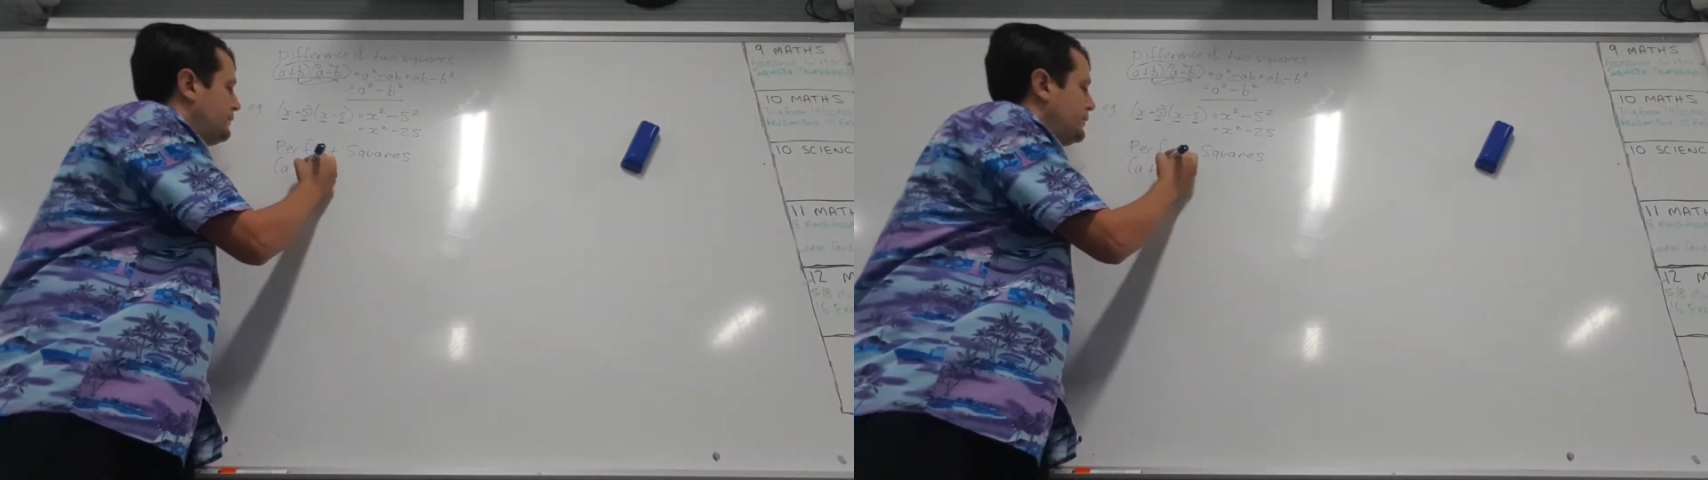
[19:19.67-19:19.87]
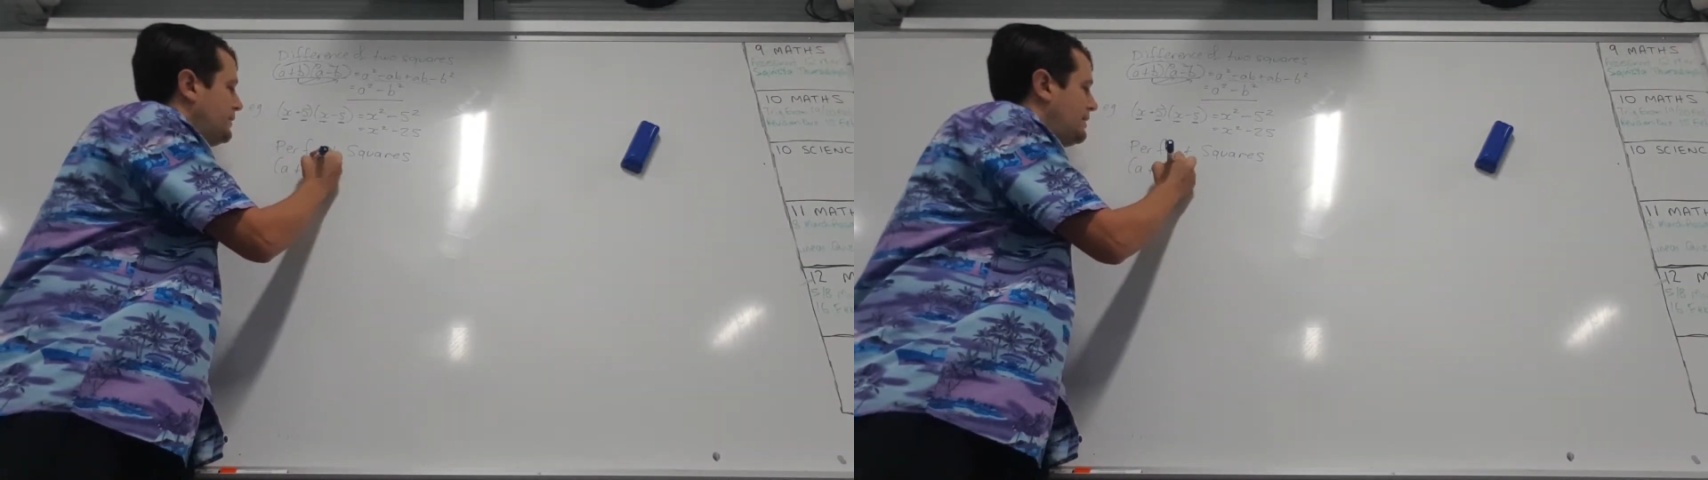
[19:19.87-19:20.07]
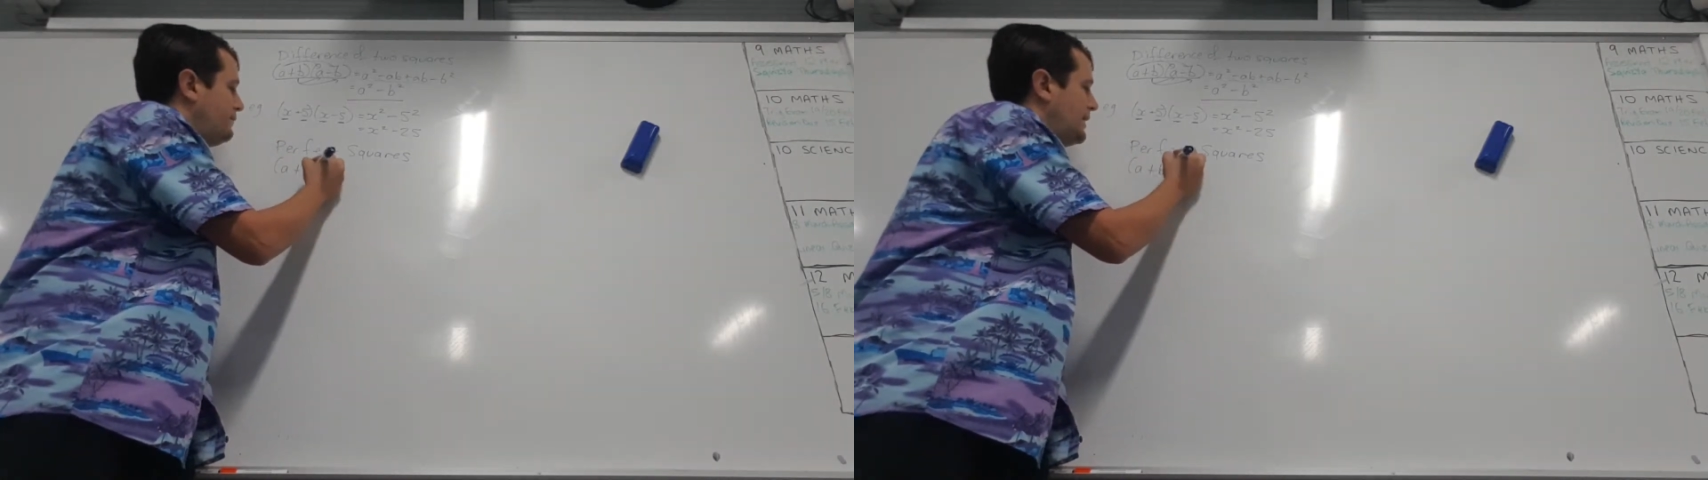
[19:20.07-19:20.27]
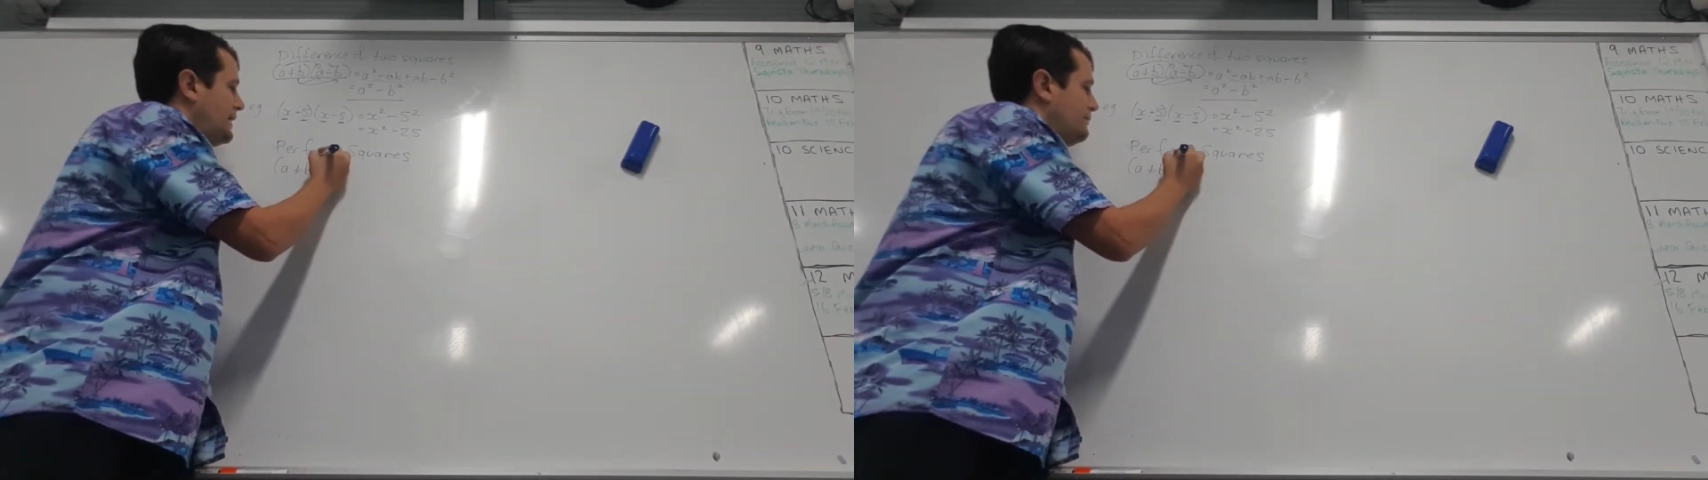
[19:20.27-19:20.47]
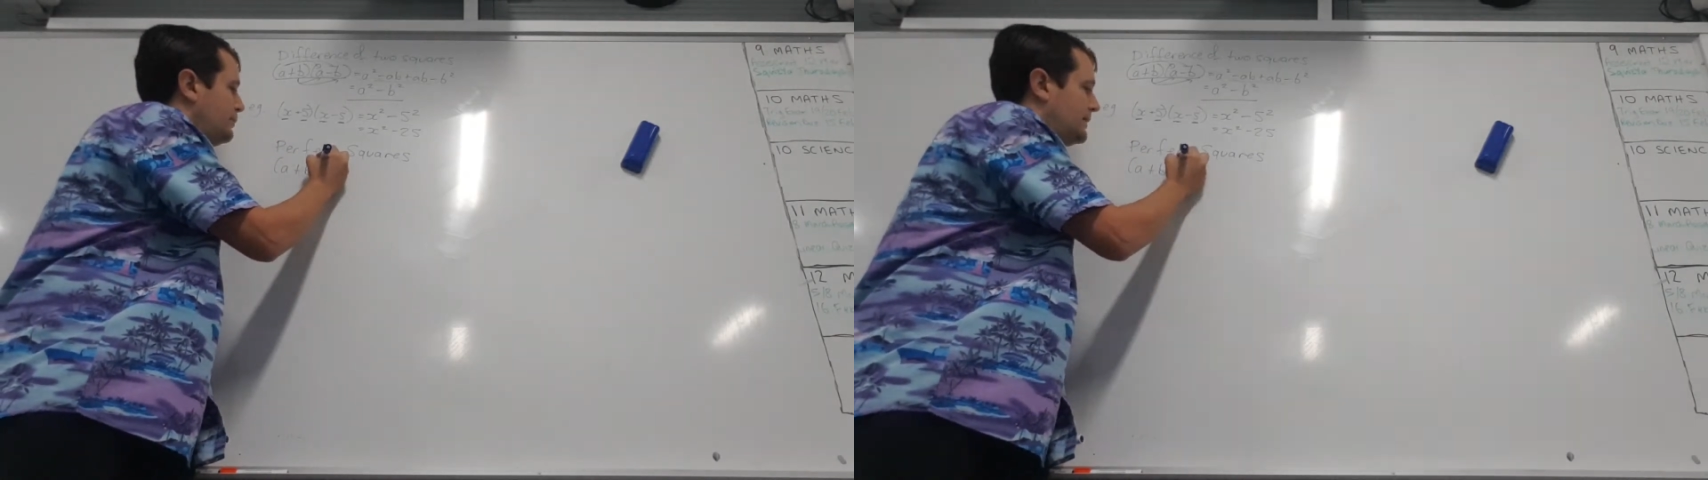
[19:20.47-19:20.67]
If you have
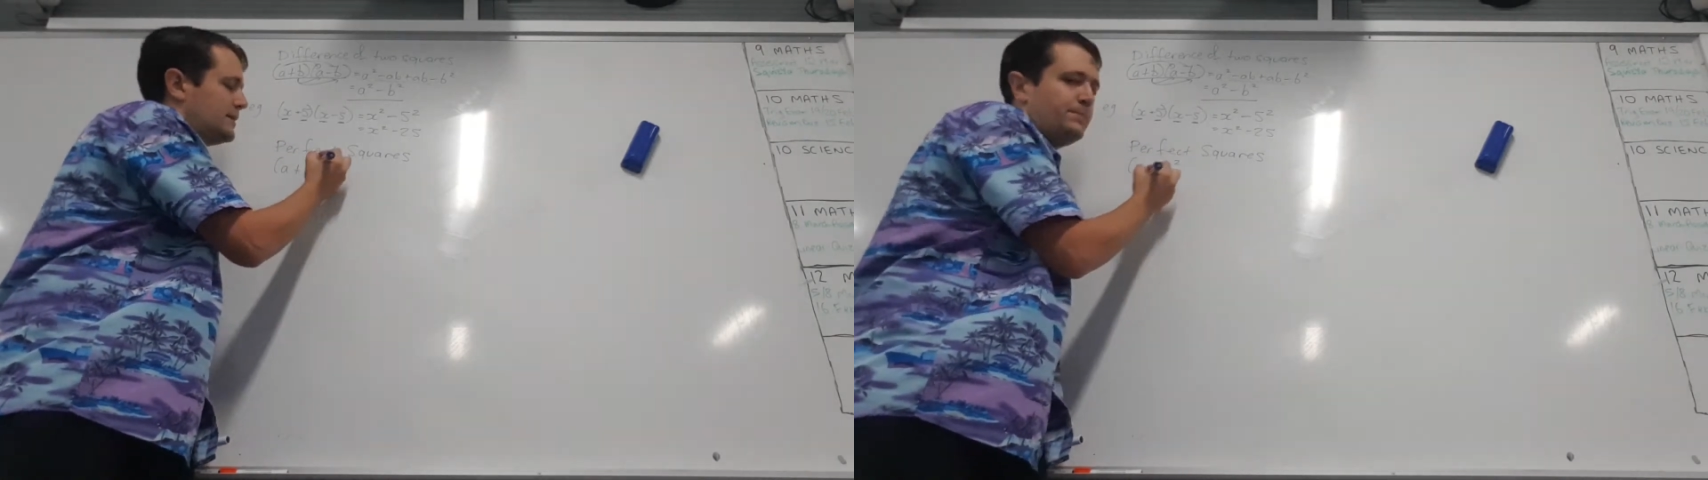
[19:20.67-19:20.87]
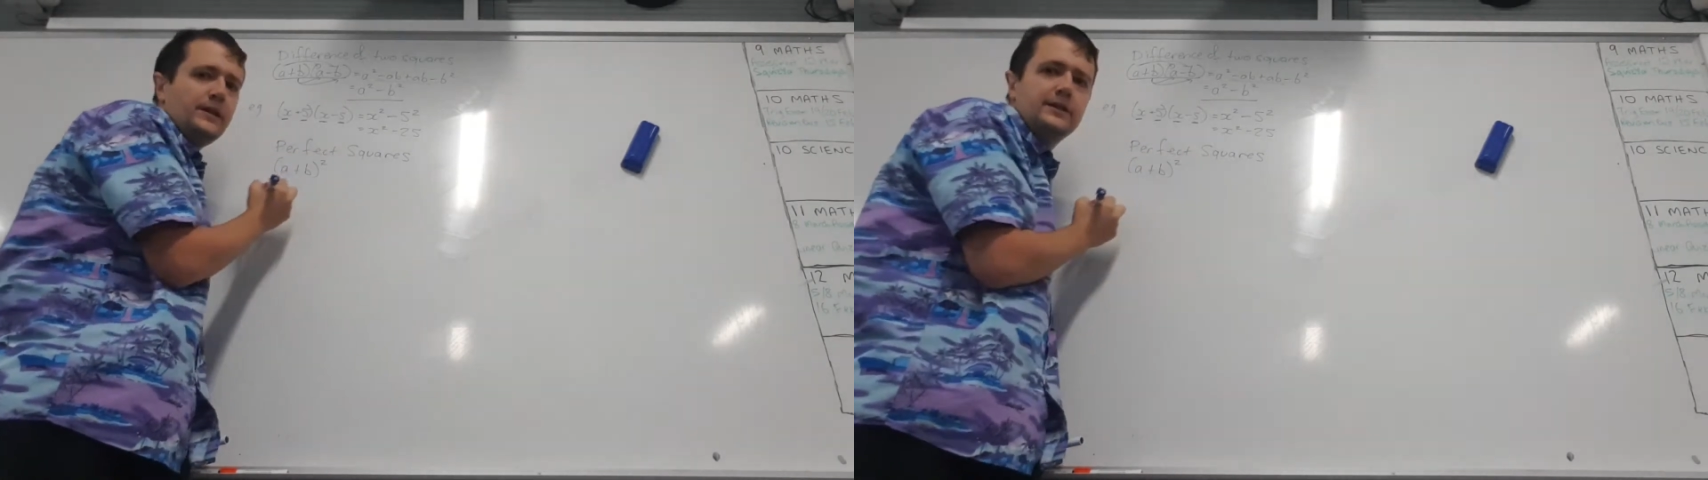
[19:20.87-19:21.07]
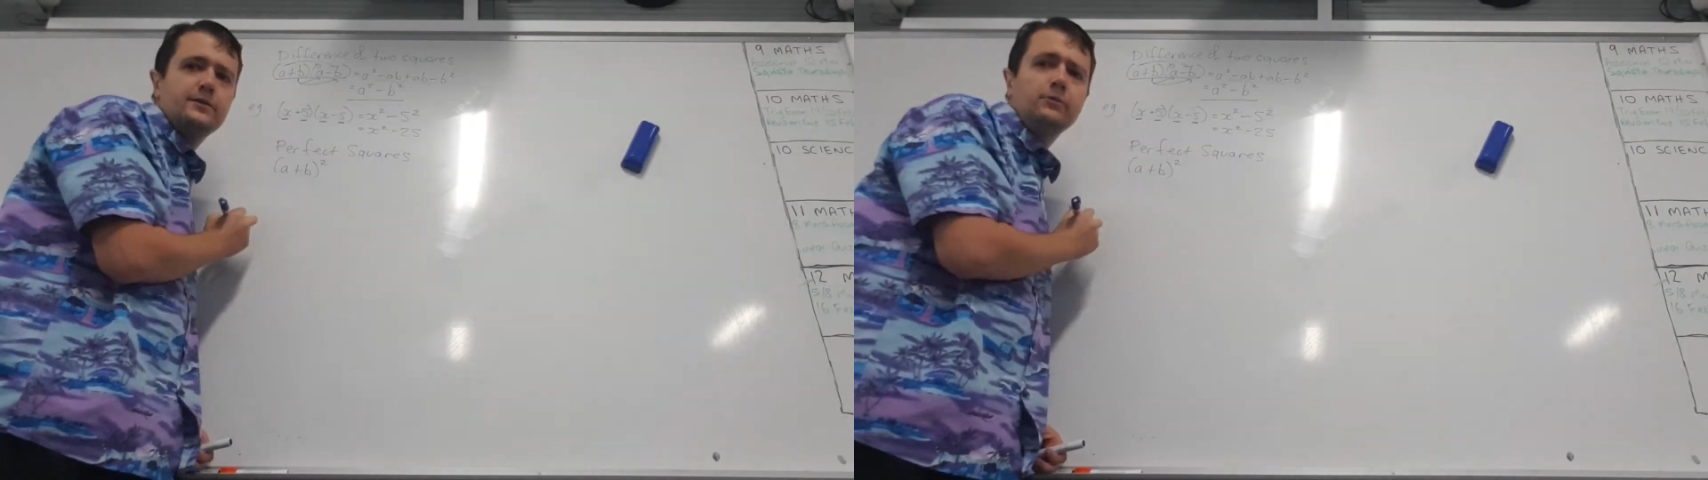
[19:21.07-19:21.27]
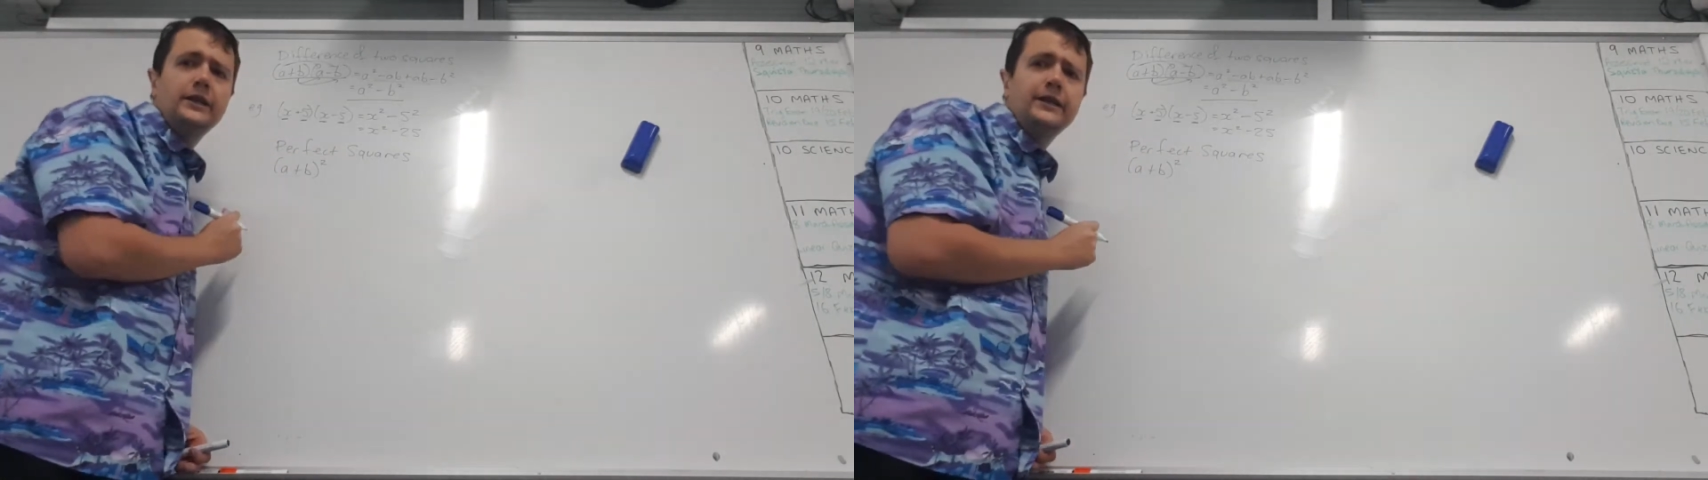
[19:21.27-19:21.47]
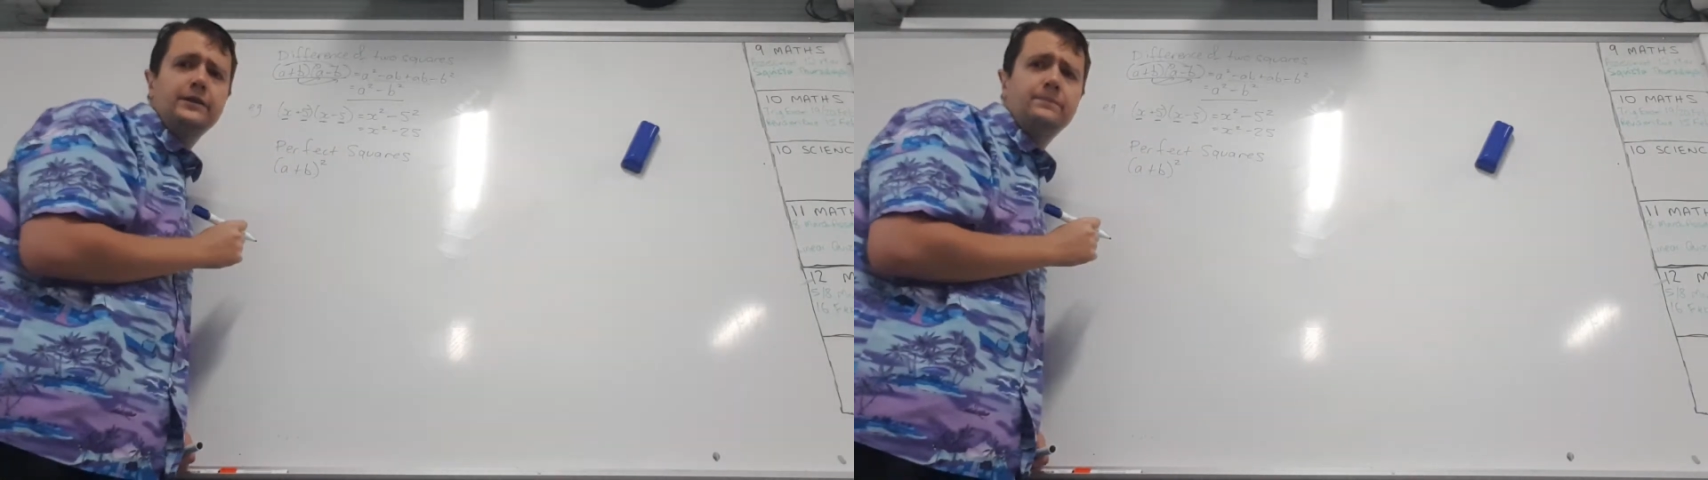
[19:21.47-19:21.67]
a plus b
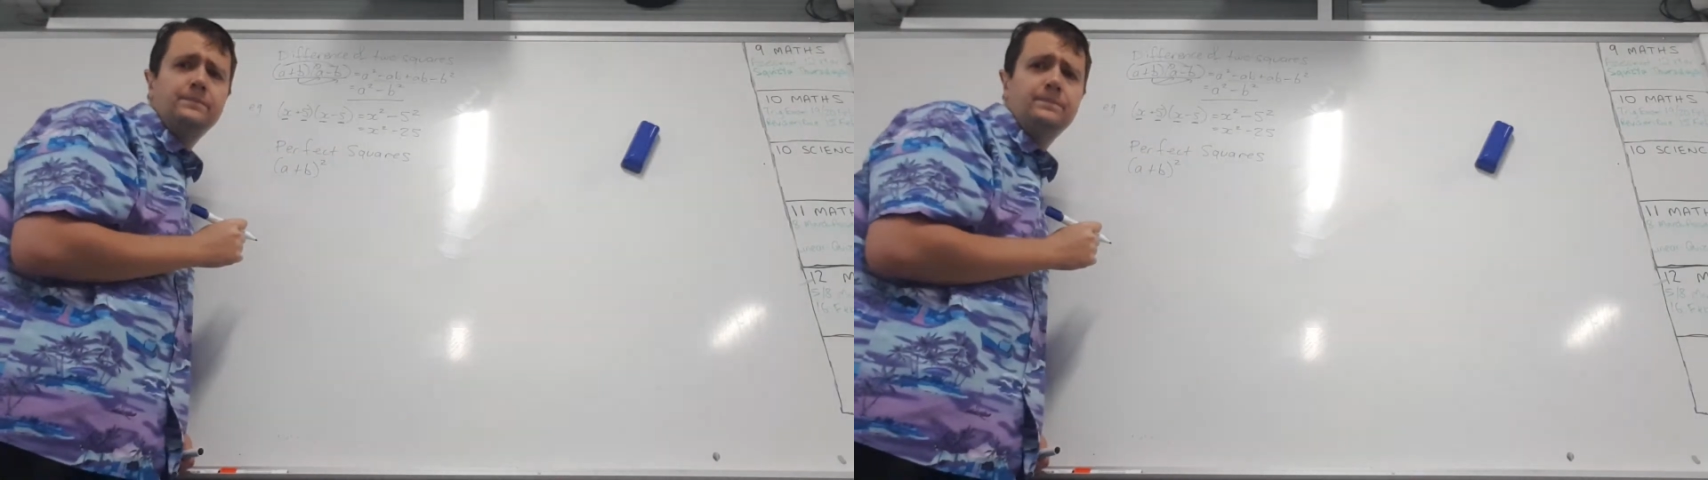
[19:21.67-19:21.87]
squared,